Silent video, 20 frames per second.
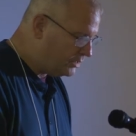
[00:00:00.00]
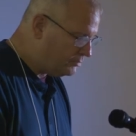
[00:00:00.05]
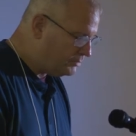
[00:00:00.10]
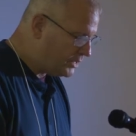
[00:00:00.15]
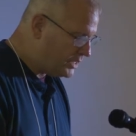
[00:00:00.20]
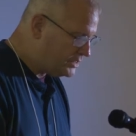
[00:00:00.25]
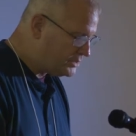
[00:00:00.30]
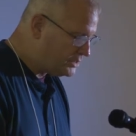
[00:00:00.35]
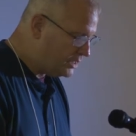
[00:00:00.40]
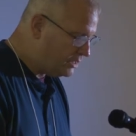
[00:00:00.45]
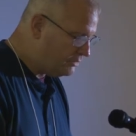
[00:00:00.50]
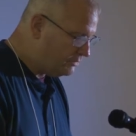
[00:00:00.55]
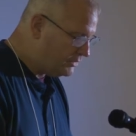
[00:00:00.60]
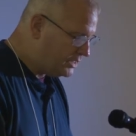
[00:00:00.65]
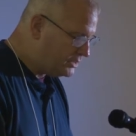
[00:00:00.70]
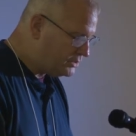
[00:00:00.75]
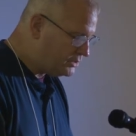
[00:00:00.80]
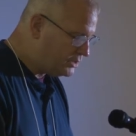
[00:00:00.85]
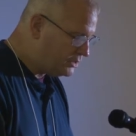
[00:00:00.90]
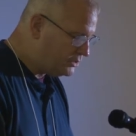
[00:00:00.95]
and president of the
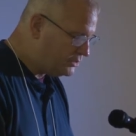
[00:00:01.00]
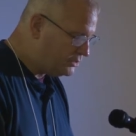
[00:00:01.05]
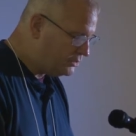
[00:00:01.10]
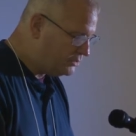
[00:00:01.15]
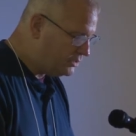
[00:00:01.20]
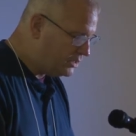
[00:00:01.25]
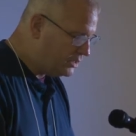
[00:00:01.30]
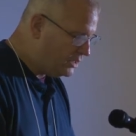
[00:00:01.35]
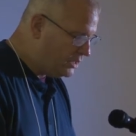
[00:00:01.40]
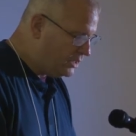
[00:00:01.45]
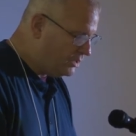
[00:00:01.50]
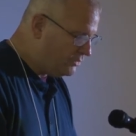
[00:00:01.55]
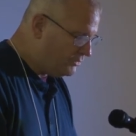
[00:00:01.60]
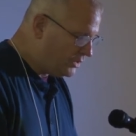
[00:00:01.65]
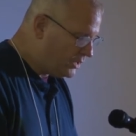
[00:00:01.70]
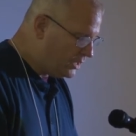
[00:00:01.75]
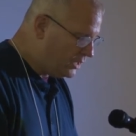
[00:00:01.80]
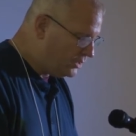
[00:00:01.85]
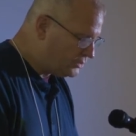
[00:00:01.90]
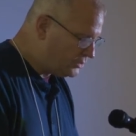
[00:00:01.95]
Institute for
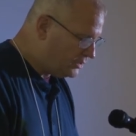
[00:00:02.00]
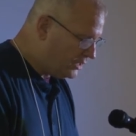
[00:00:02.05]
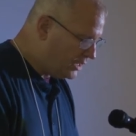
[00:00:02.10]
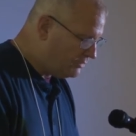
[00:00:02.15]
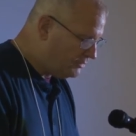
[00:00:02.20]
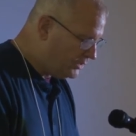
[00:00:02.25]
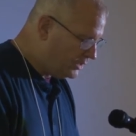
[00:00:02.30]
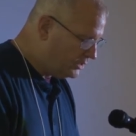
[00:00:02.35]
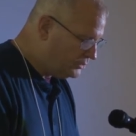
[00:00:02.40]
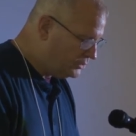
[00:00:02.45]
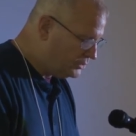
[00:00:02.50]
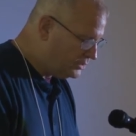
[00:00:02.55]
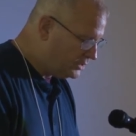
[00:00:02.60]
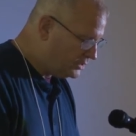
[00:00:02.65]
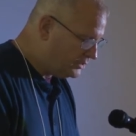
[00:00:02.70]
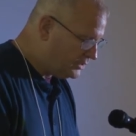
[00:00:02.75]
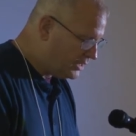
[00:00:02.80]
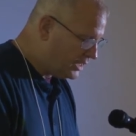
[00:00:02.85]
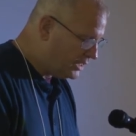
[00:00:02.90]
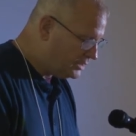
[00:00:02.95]
Cultural
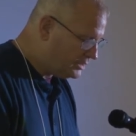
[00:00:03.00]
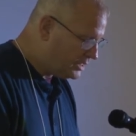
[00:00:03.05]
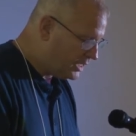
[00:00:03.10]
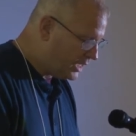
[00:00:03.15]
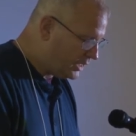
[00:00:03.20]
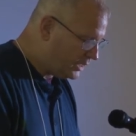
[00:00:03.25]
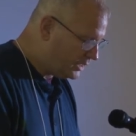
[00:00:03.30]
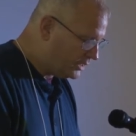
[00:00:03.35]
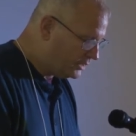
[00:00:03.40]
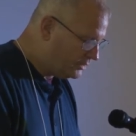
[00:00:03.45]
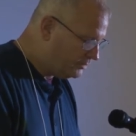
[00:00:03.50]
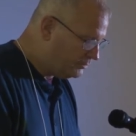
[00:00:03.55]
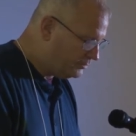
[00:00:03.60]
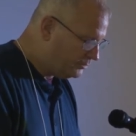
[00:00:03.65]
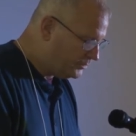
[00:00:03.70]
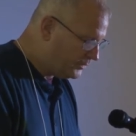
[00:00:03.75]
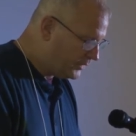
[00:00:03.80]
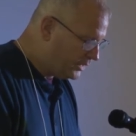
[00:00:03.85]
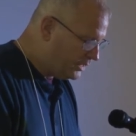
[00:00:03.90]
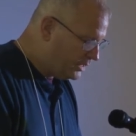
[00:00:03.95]
Evolution think tank.
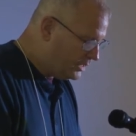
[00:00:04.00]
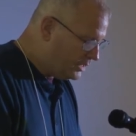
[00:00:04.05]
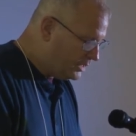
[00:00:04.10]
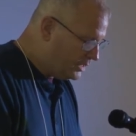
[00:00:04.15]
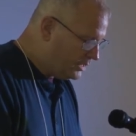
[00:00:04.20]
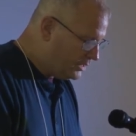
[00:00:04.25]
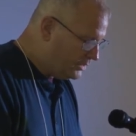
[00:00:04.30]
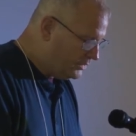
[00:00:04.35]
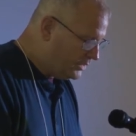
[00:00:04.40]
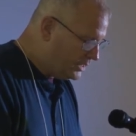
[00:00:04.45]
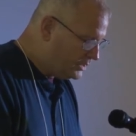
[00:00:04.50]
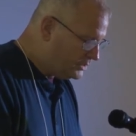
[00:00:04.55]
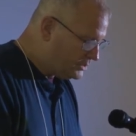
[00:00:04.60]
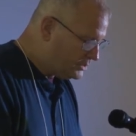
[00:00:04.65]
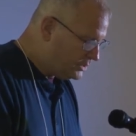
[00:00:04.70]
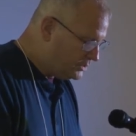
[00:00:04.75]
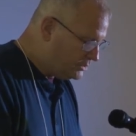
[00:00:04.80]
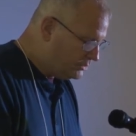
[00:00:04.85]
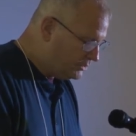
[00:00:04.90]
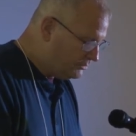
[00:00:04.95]
The
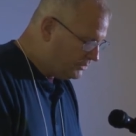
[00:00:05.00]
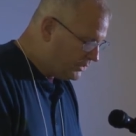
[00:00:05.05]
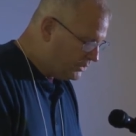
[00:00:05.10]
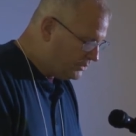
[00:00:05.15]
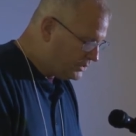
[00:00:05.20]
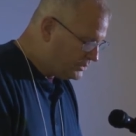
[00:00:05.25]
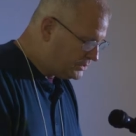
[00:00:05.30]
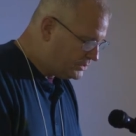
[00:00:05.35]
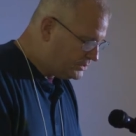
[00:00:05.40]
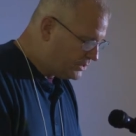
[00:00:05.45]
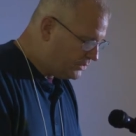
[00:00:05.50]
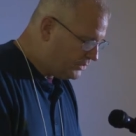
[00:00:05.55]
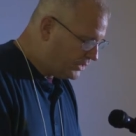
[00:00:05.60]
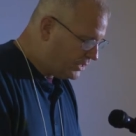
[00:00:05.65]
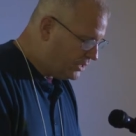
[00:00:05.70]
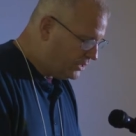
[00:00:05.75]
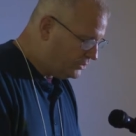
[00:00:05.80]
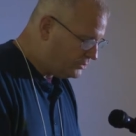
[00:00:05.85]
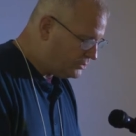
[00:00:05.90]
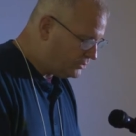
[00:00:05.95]
Institute focuses on the
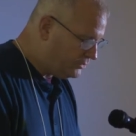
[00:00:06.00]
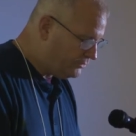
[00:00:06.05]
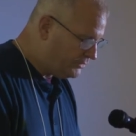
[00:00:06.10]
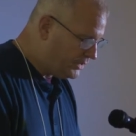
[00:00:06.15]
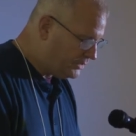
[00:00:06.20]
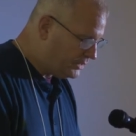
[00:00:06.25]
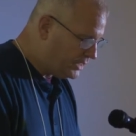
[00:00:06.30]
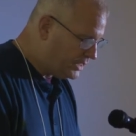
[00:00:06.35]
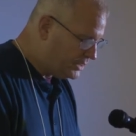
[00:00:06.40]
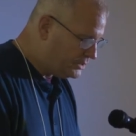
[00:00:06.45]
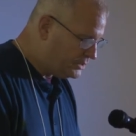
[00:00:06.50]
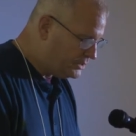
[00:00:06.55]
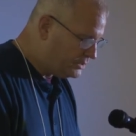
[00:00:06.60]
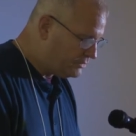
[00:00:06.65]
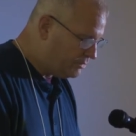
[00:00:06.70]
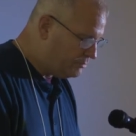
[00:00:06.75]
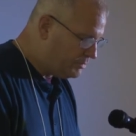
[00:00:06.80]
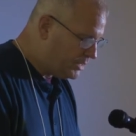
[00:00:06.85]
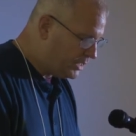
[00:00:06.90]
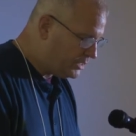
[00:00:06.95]
cultural foundations of
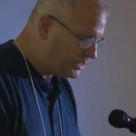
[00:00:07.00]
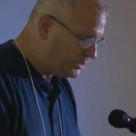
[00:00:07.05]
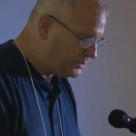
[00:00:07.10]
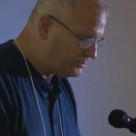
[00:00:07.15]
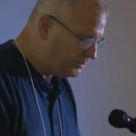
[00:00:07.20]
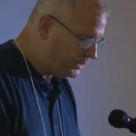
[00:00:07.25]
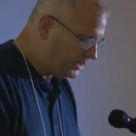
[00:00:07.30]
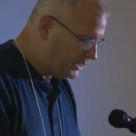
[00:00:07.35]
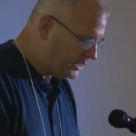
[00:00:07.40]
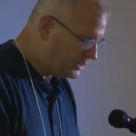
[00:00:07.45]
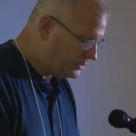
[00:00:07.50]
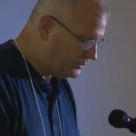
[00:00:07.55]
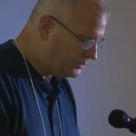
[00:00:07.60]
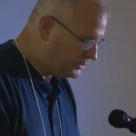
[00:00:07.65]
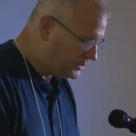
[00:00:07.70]
America's political